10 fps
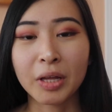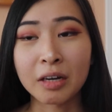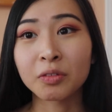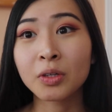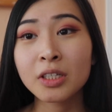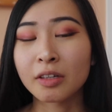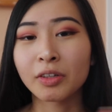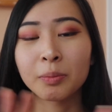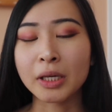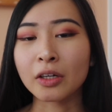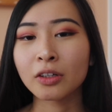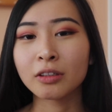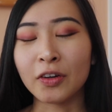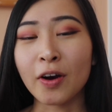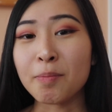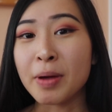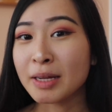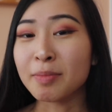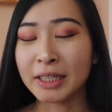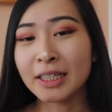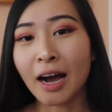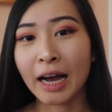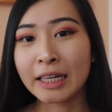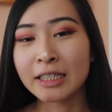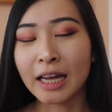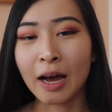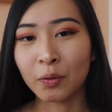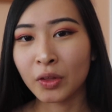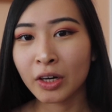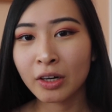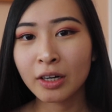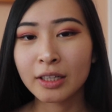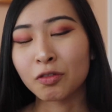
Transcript: And of course, if you're a beginner, there are many guides out there